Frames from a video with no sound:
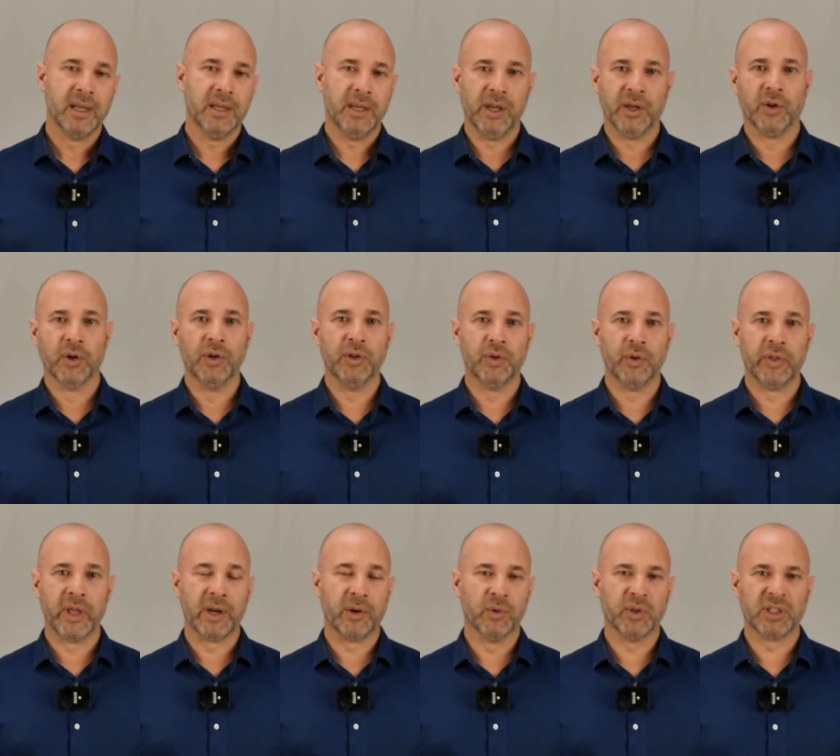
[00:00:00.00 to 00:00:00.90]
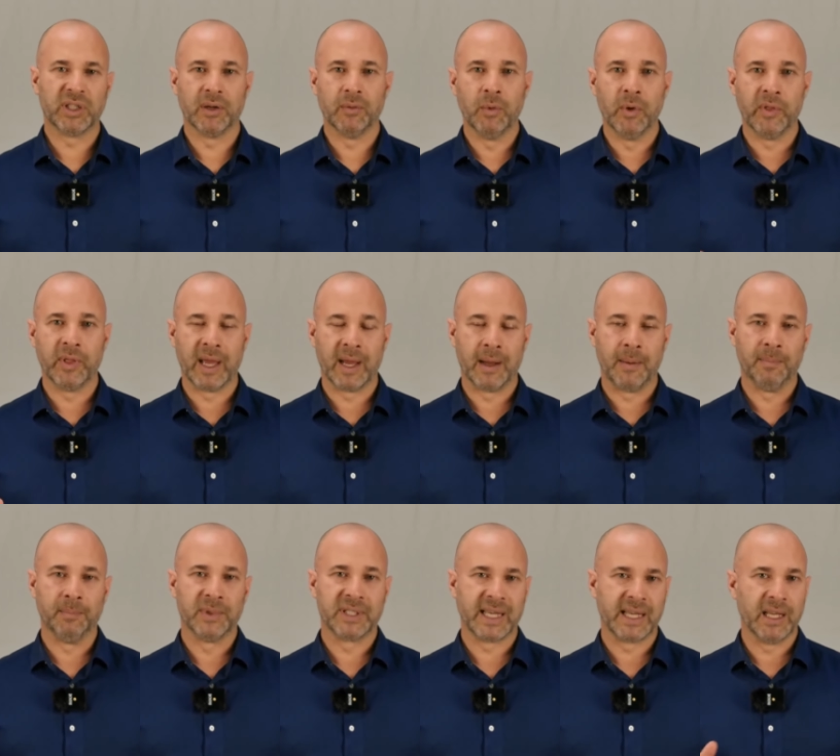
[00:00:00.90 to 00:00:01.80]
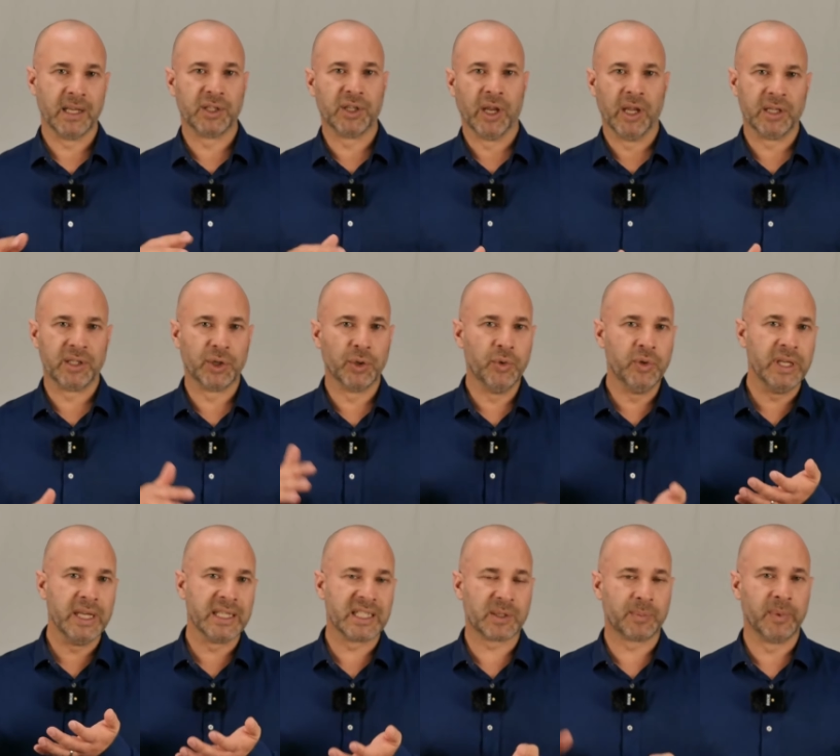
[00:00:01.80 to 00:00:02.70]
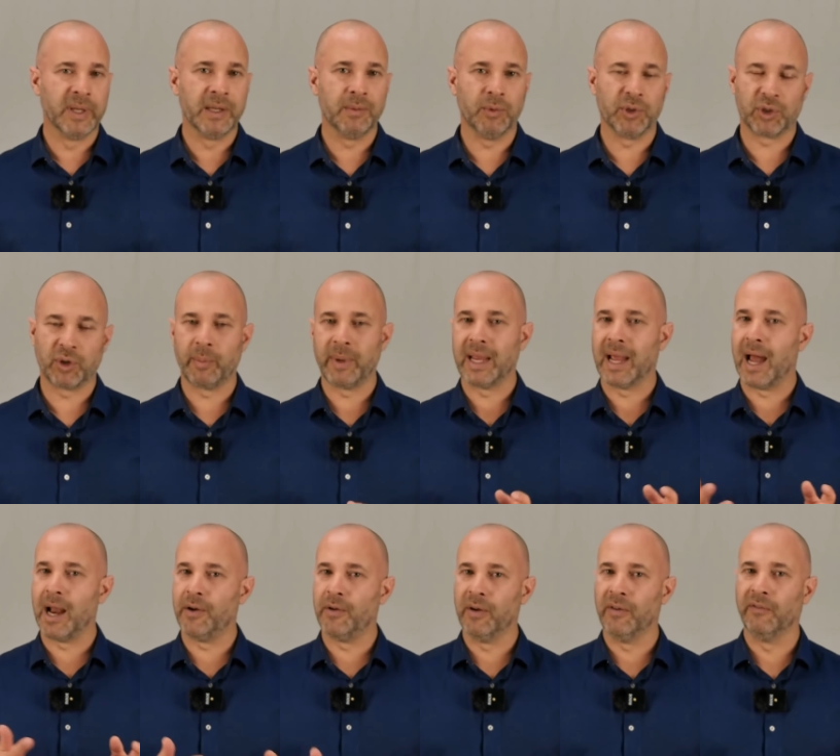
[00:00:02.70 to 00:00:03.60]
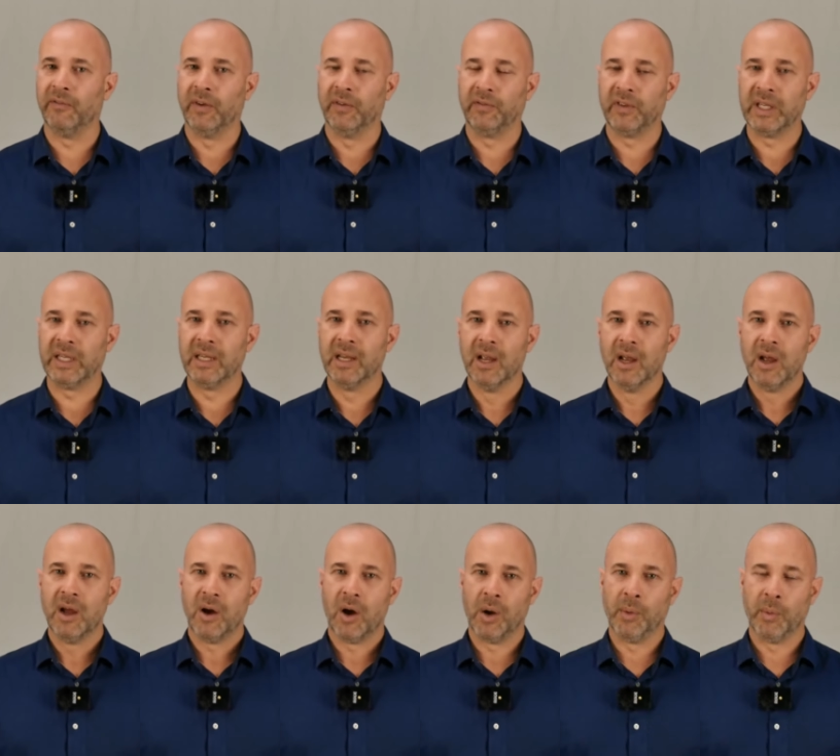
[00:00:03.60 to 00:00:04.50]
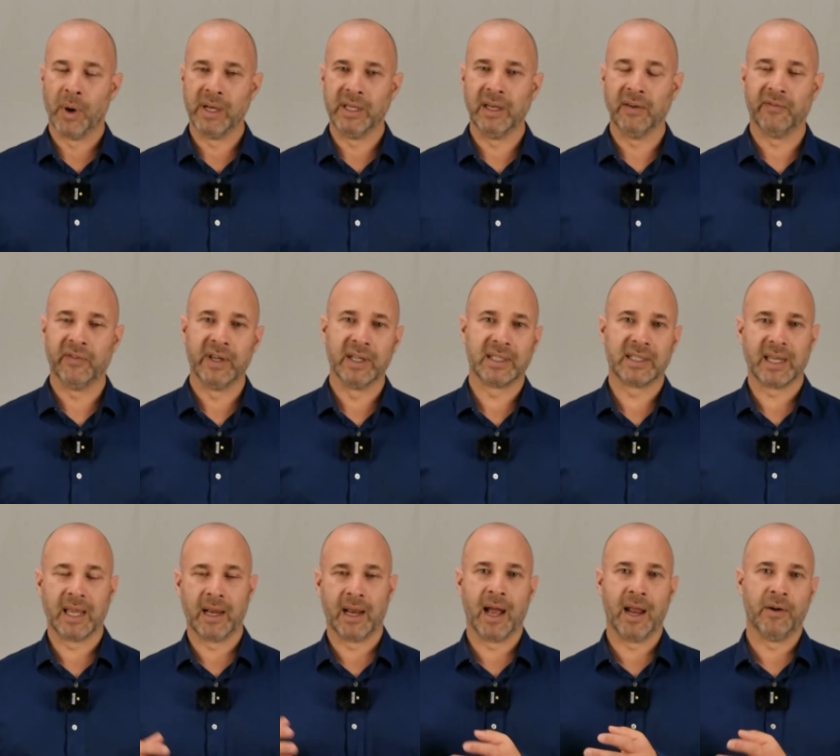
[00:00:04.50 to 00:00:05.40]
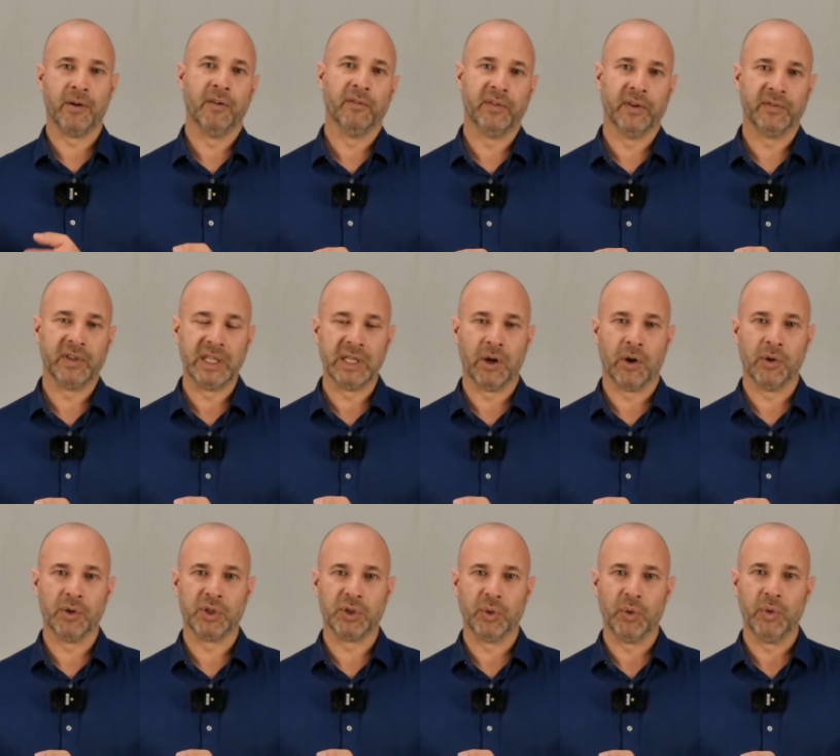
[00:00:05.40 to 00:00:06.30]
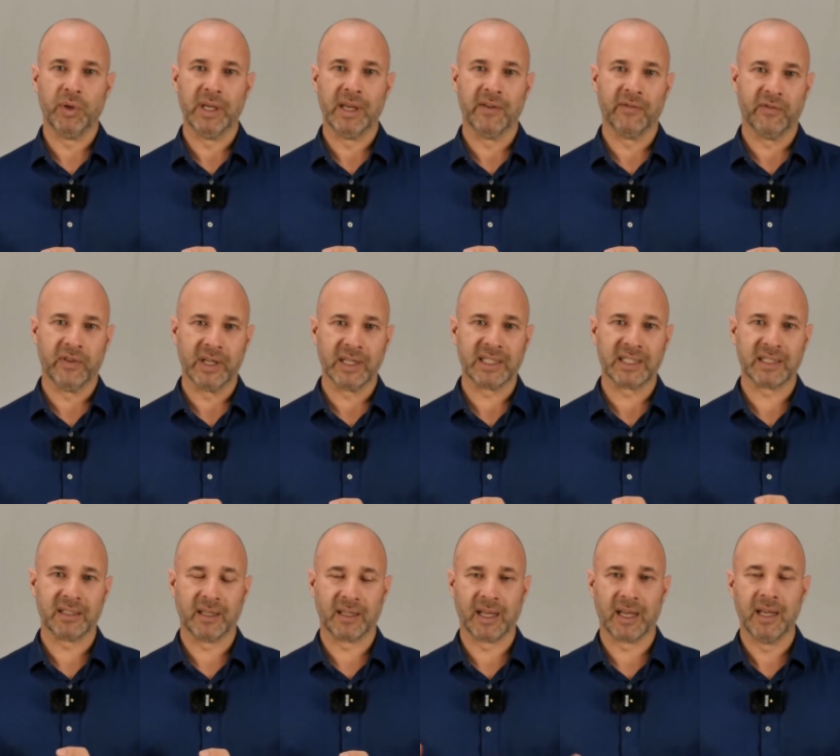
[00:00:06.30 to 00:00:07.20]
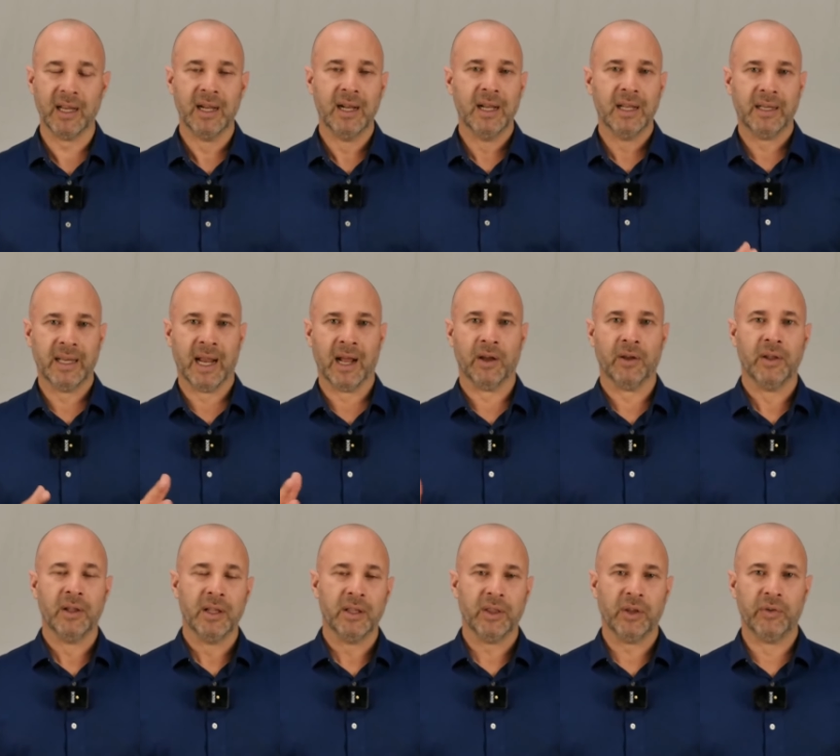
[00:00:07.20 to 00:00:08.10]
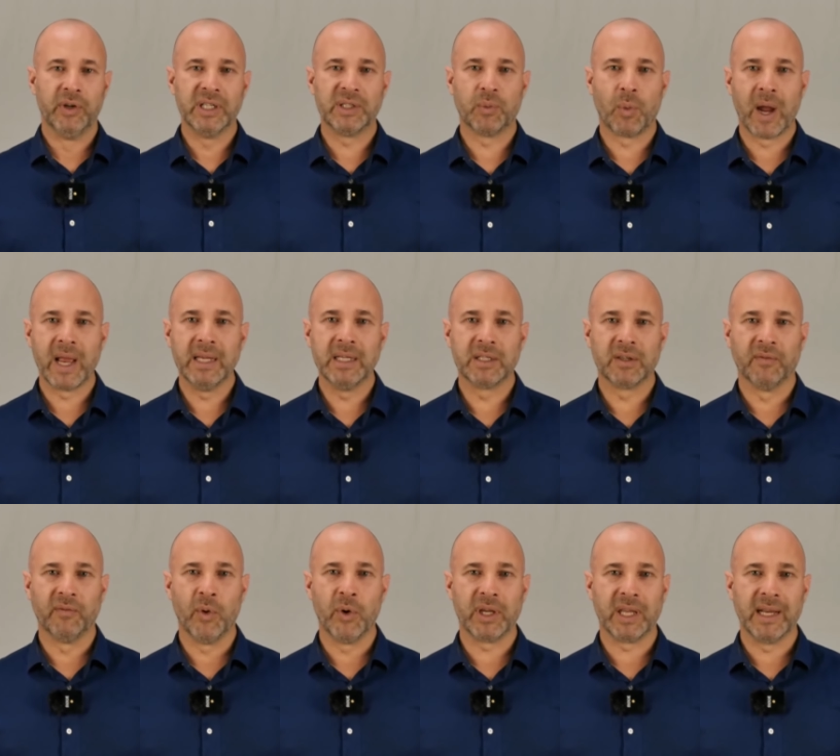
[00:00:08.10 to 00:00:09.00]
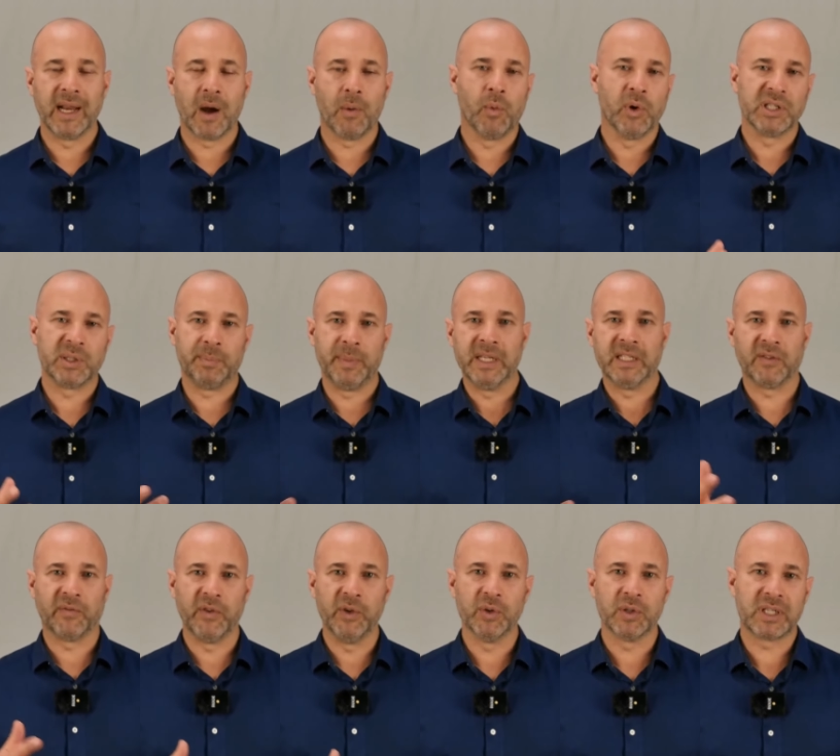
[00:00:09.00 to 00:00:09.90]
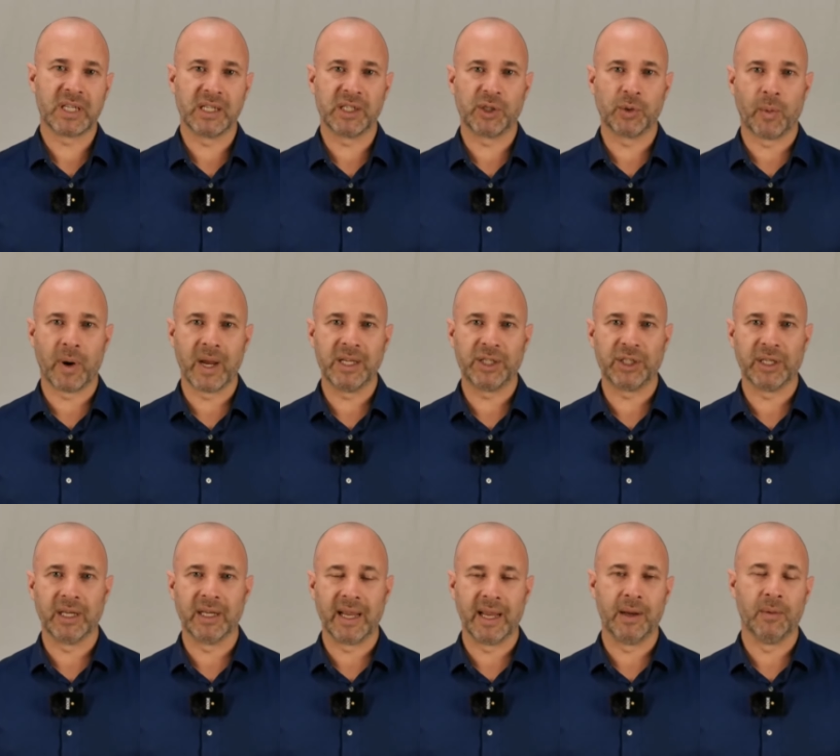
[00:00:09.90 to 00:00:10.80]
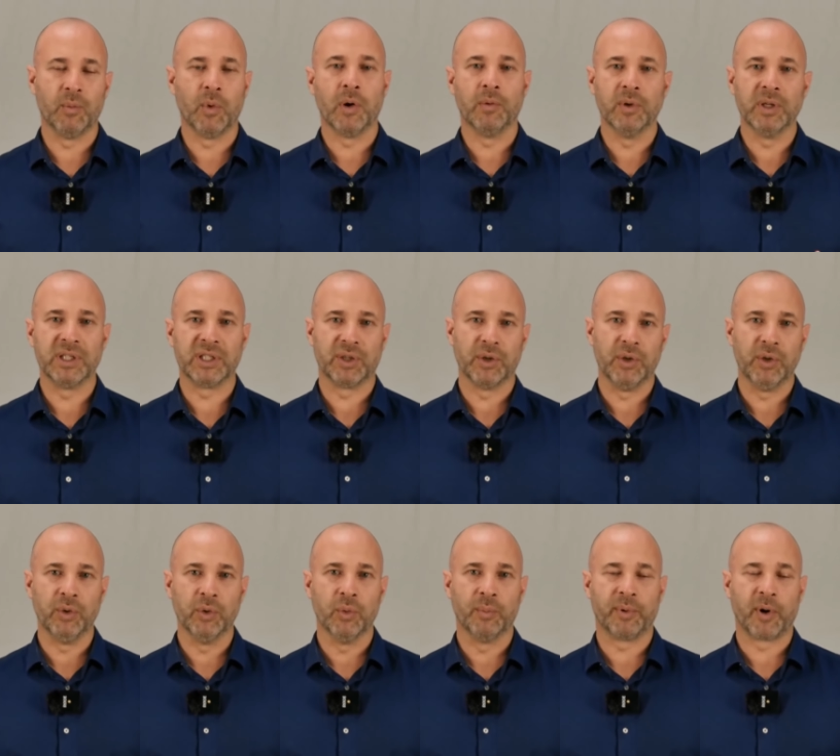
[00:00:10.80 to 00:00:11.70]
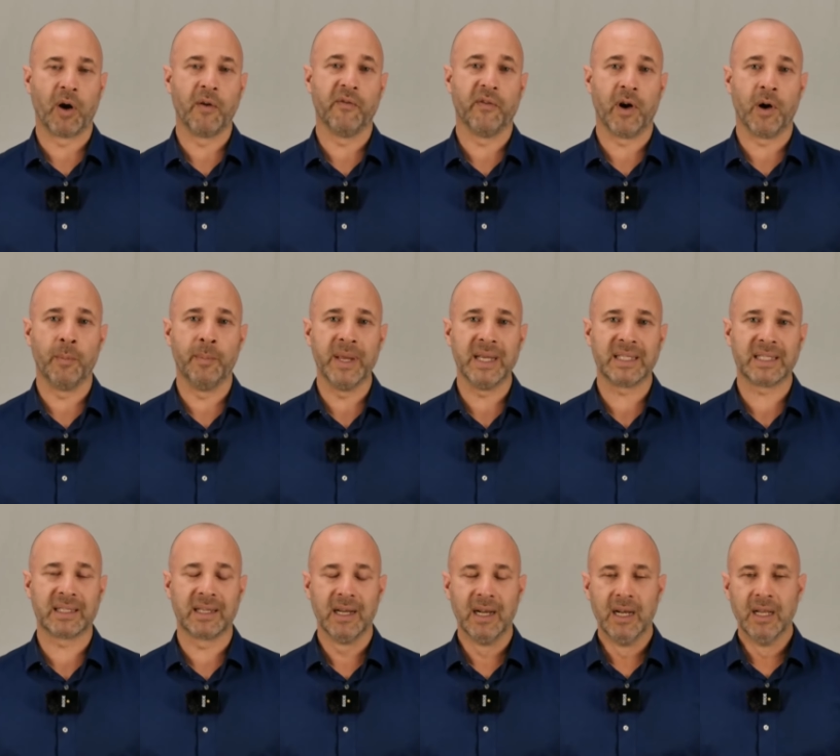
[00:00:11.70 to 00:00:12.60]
You could do that also with, say, a 2-year split, which could be 150 on 1-year fix and 150 on 2-year fix. Okay. Now, there is ways of working out what's best for your situation and what would suit your profile best.